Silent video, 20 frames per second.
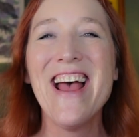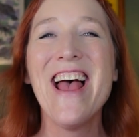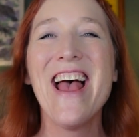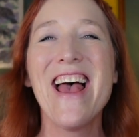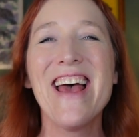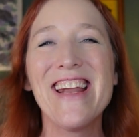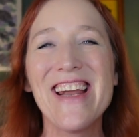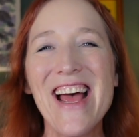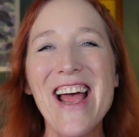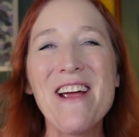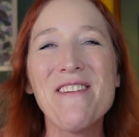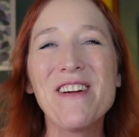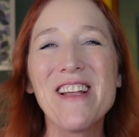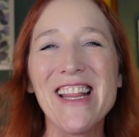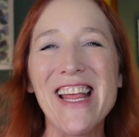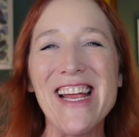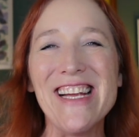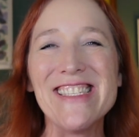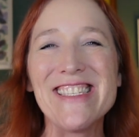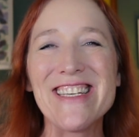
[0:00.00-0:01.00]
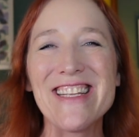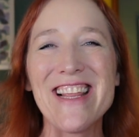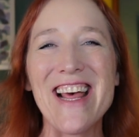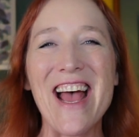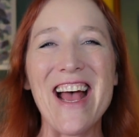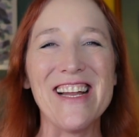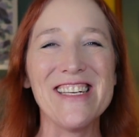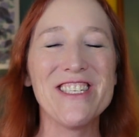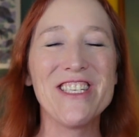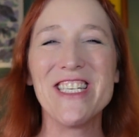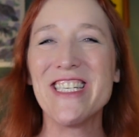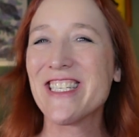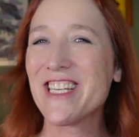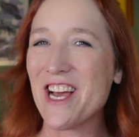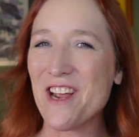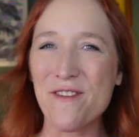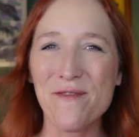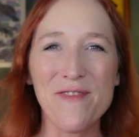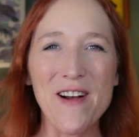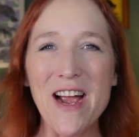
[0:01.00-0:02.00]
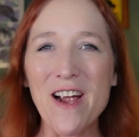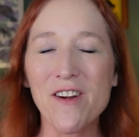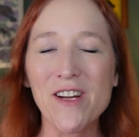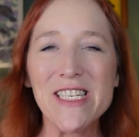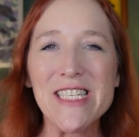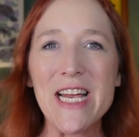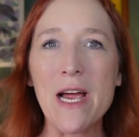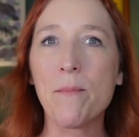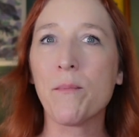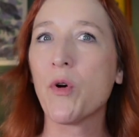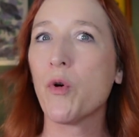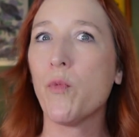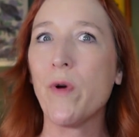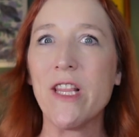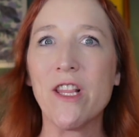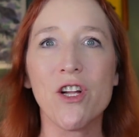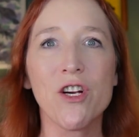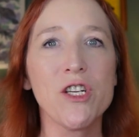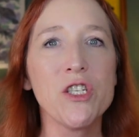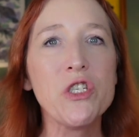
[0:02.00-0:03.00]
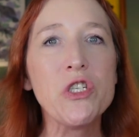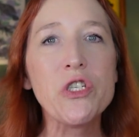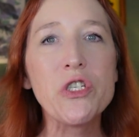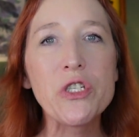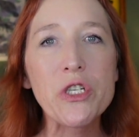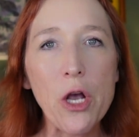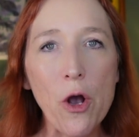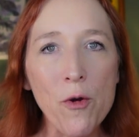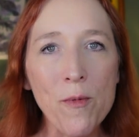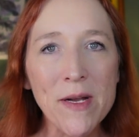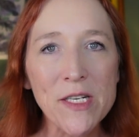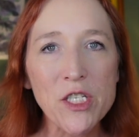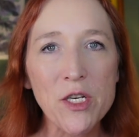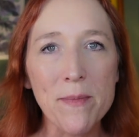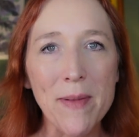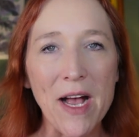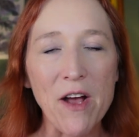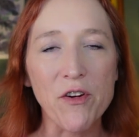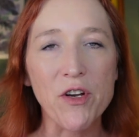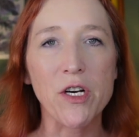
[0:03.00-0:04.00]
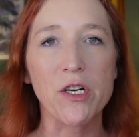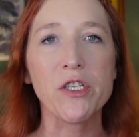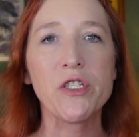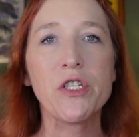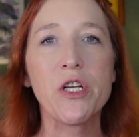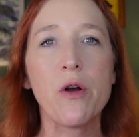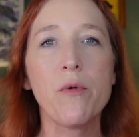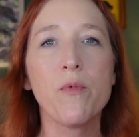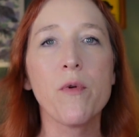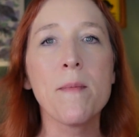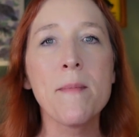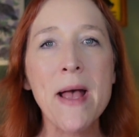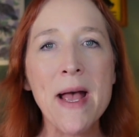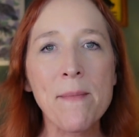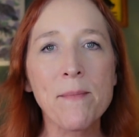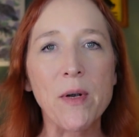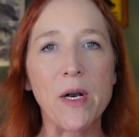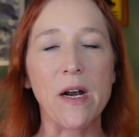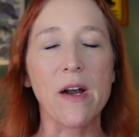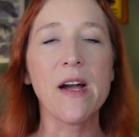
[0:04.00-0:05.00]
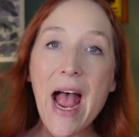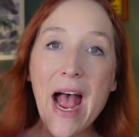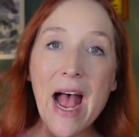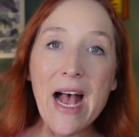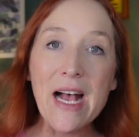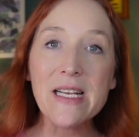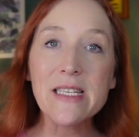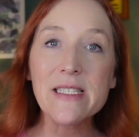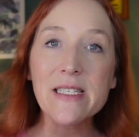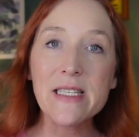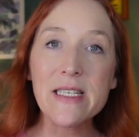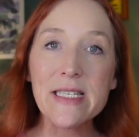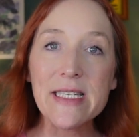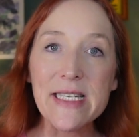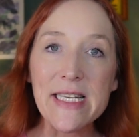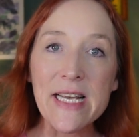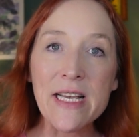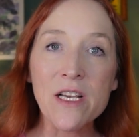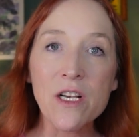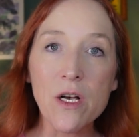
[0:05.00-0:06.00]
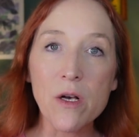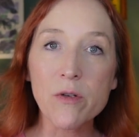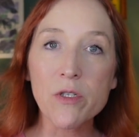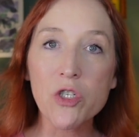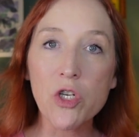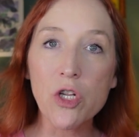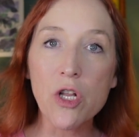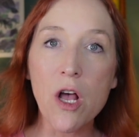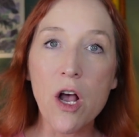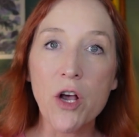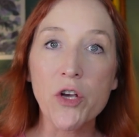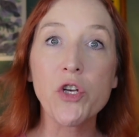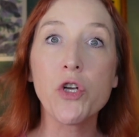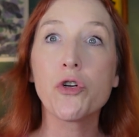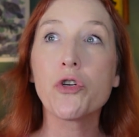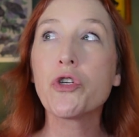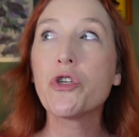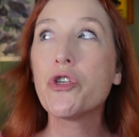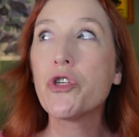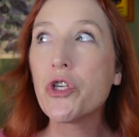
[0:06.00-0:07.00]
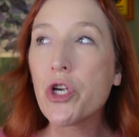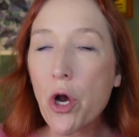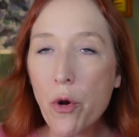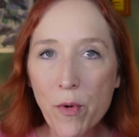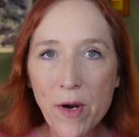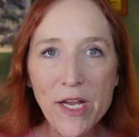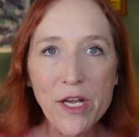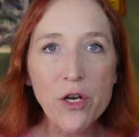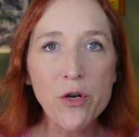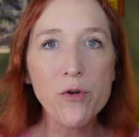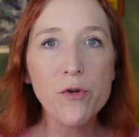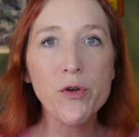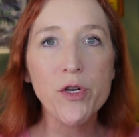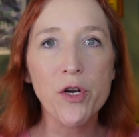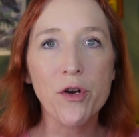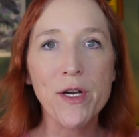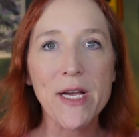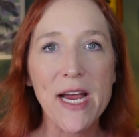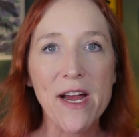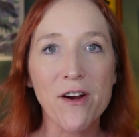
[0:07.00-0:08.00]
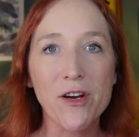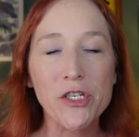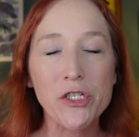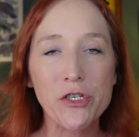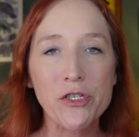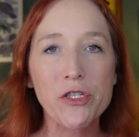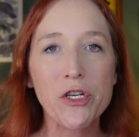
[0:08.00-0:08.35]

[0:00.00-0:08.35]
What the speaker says: And I relate to that. She's got a fiery temper. We learned so much about her. So remember, as the scene goes along, you're showing who your characters